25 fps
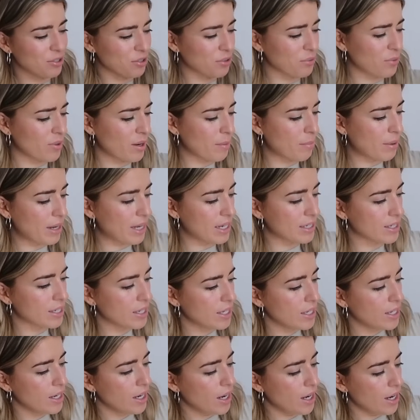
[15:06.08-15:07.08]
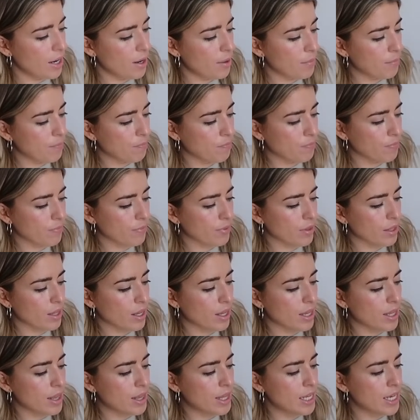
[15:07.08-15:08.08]
Looks quite bad. Um,
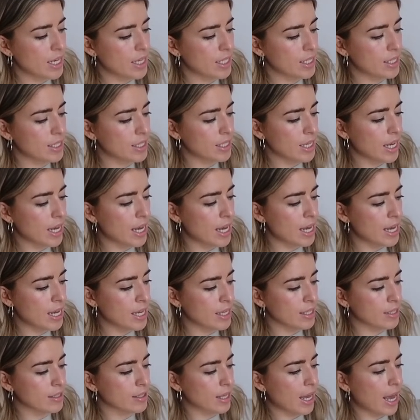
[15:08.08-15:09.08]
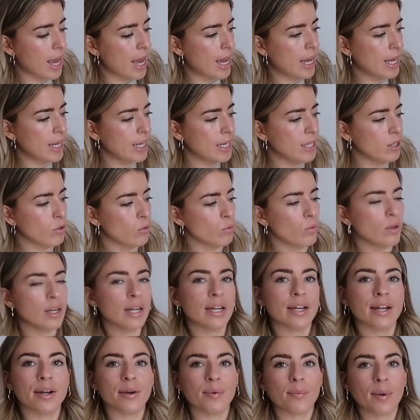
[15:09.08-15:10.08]
this is a little
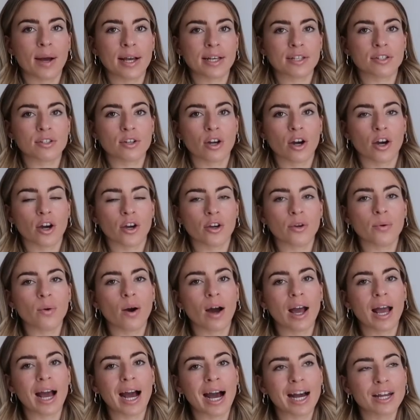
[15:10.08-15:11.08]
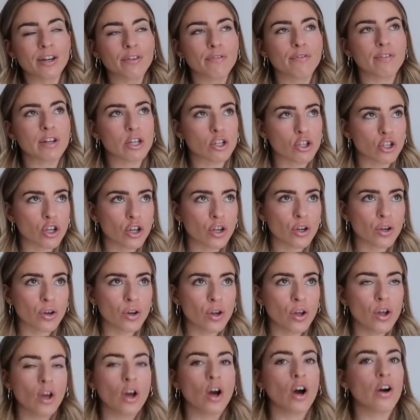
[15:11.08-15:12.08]
linen waistcoat. I had a
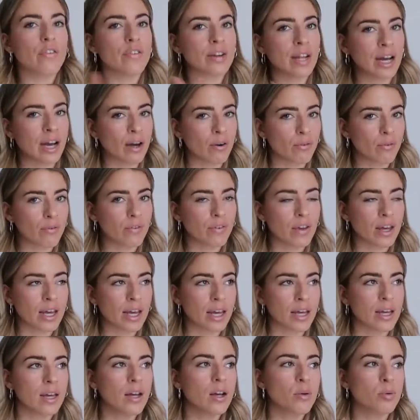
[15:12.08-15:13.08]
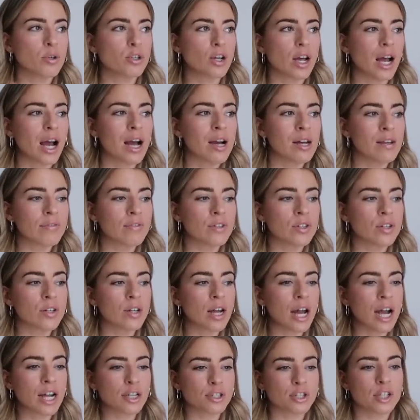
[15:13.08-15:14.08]
vision of an outfit, which I
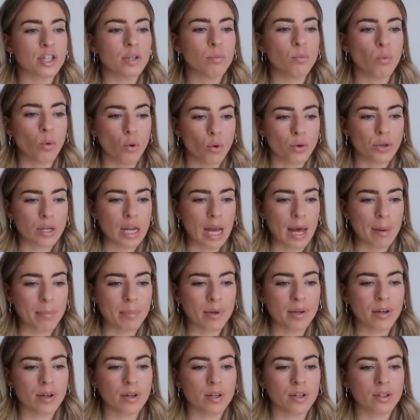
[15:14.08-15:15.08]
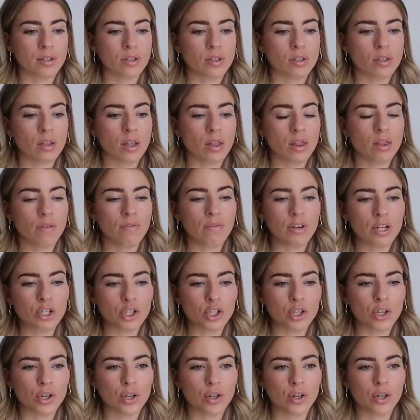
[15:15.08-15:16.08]
haven't actually worn yet because the
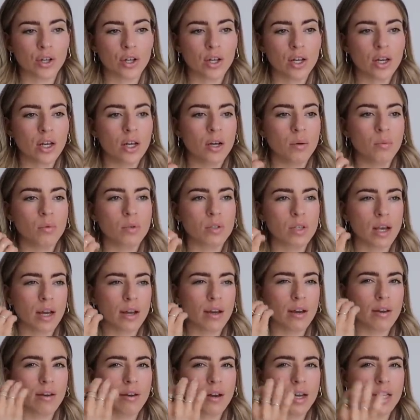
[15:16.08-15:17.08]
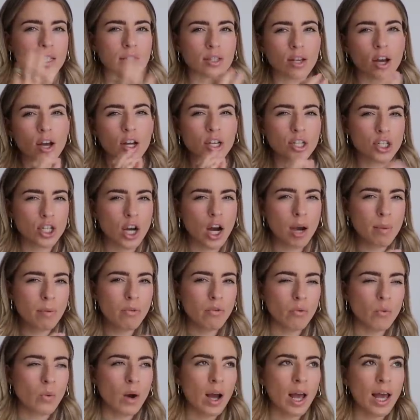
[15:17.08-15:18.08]
vision was like a certain type
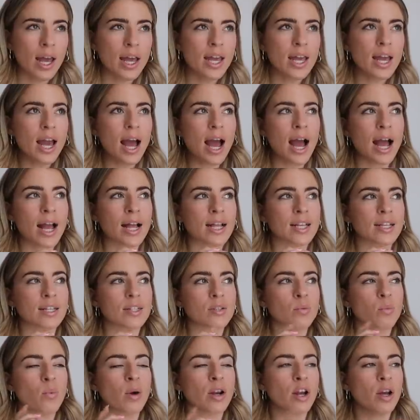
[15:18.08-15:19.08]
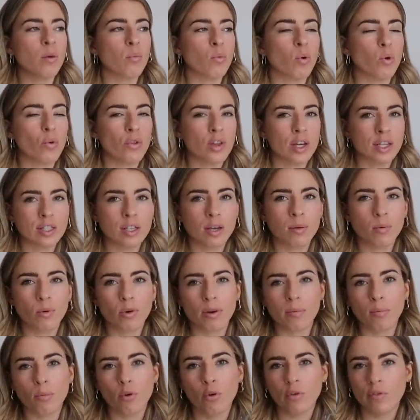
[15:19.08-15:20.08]
of way. And when I wore this, I
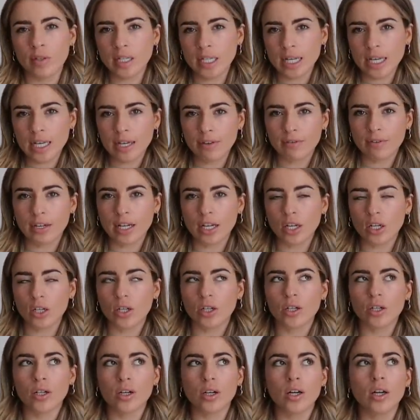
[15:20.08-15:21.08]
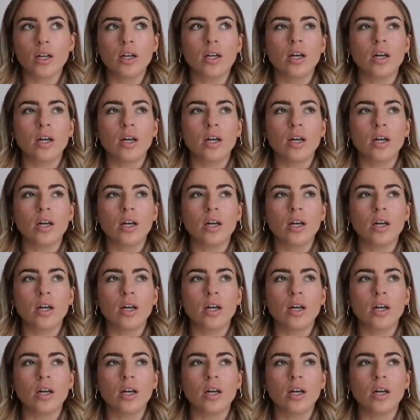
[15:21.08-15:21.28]
wore it more of an evening look.